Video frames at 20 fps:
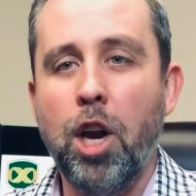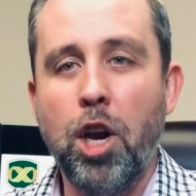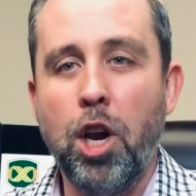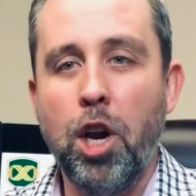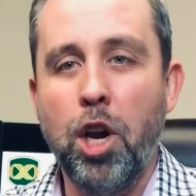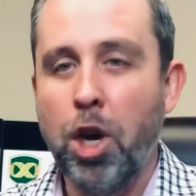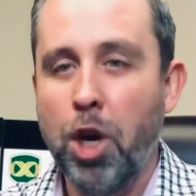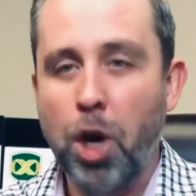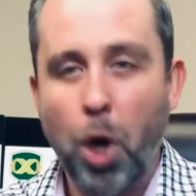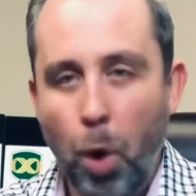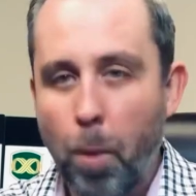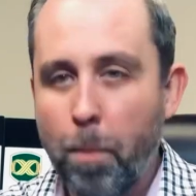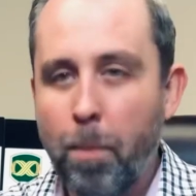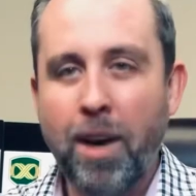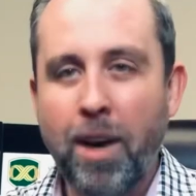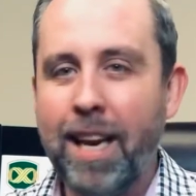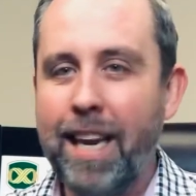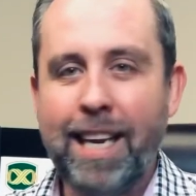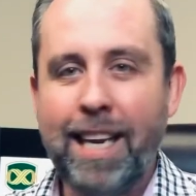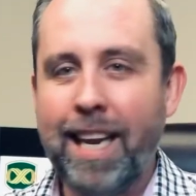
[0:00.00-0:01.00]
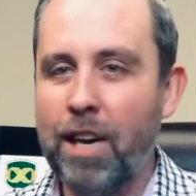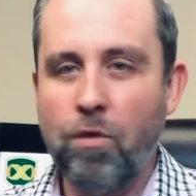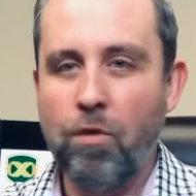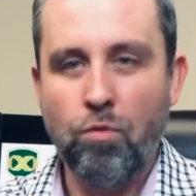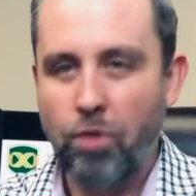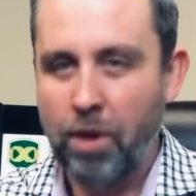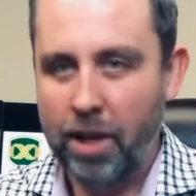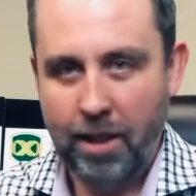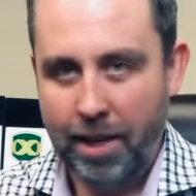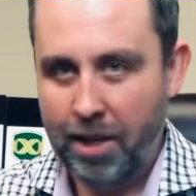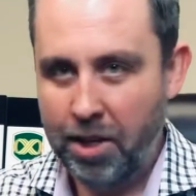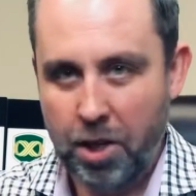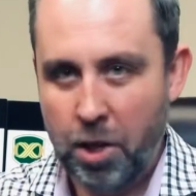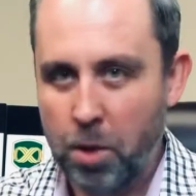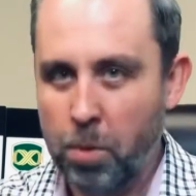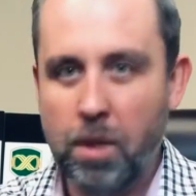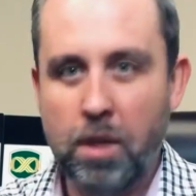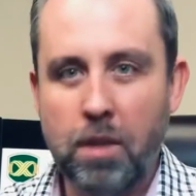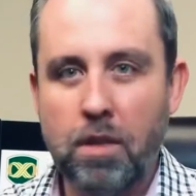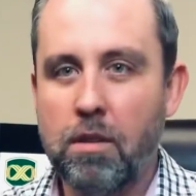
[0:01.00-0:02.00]
Nobody can really
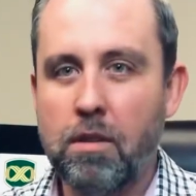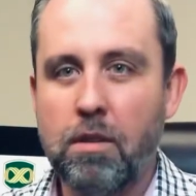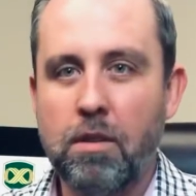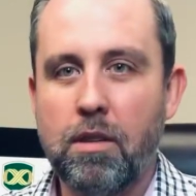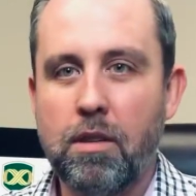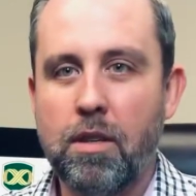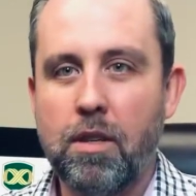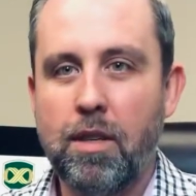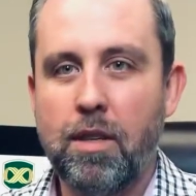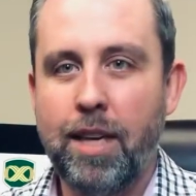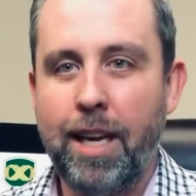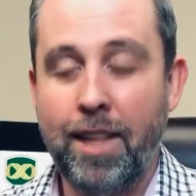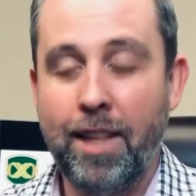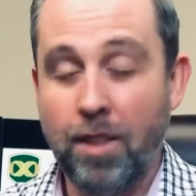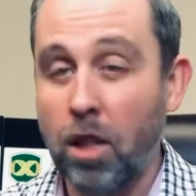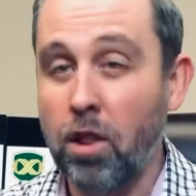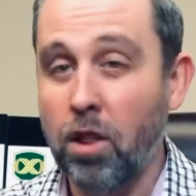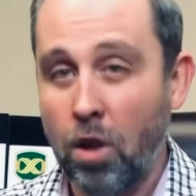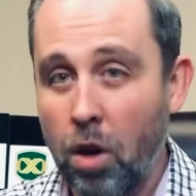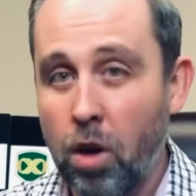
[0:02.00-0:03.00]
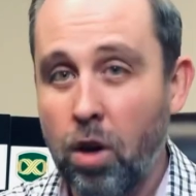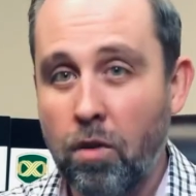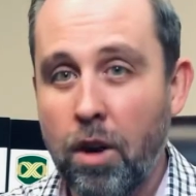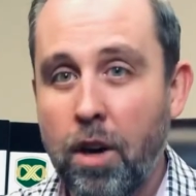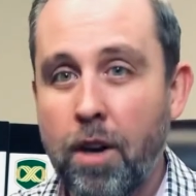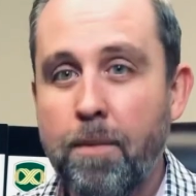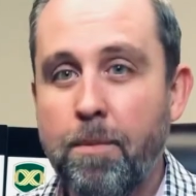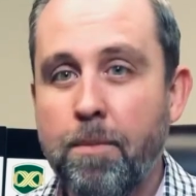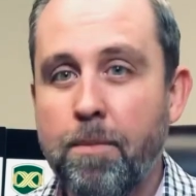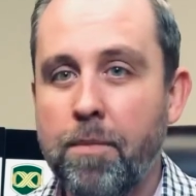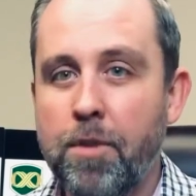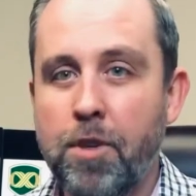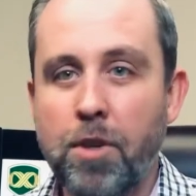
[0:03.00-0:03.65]
do it in the long run.